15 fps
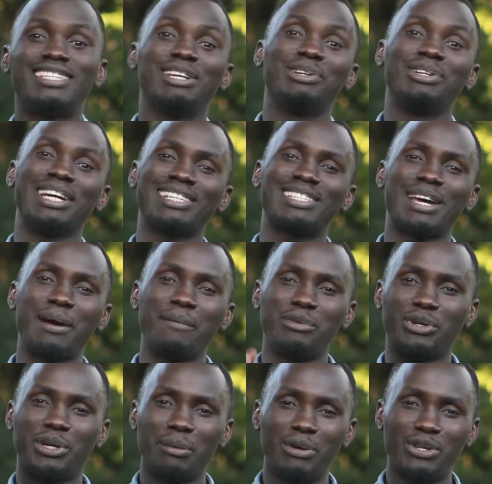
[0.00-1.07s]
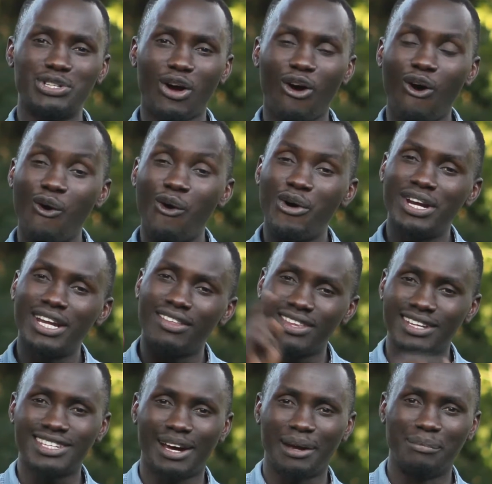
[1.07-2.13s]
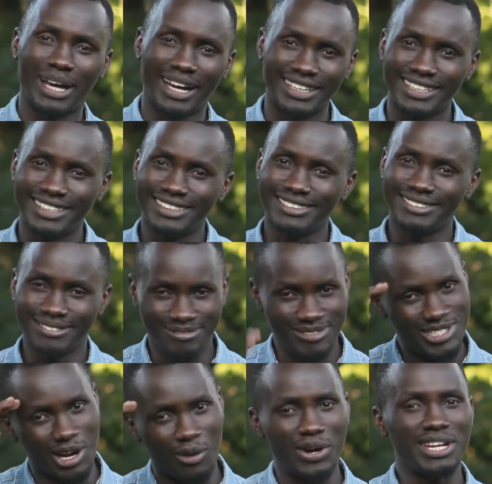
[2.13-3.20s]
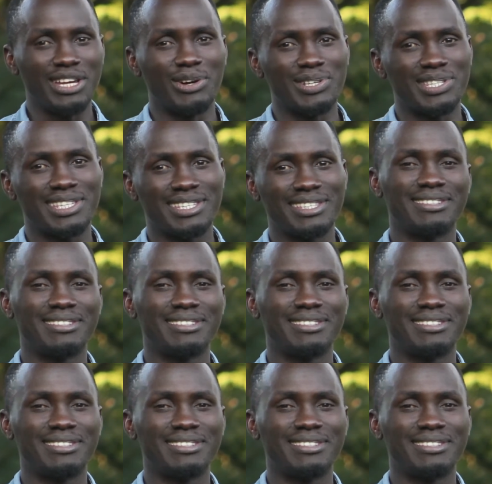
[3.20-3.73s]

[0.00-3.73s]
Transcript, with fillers: Till next time, you keep it on the timeline. Ciao, adios.